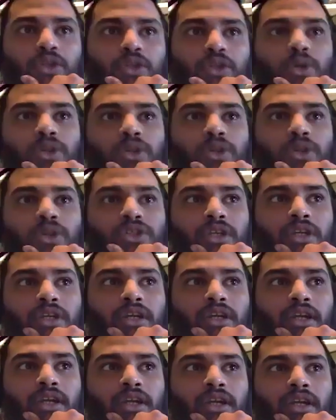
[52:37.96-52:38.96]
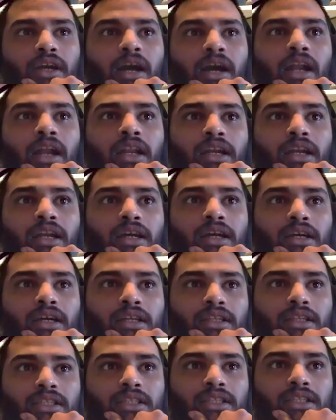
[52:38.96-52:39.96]
also the kind of
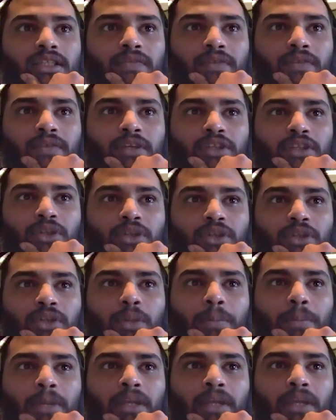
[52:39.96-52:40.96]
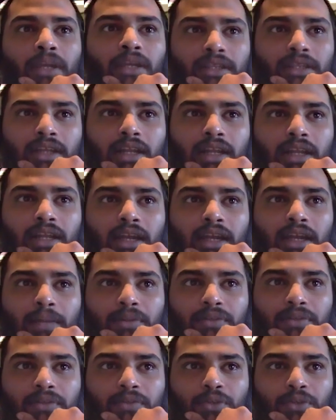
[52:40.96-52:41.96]
unearned significance on their opinion that
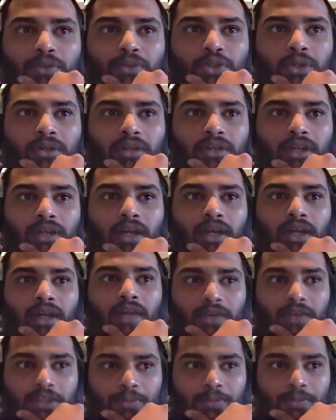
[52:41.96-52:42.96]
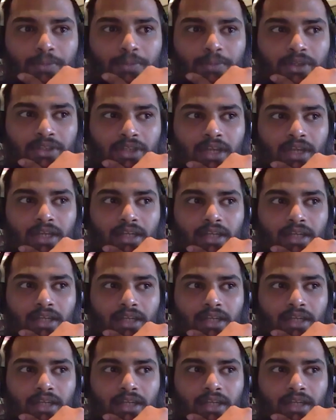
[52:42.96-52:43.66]
happens for sure. Like, I've experienced that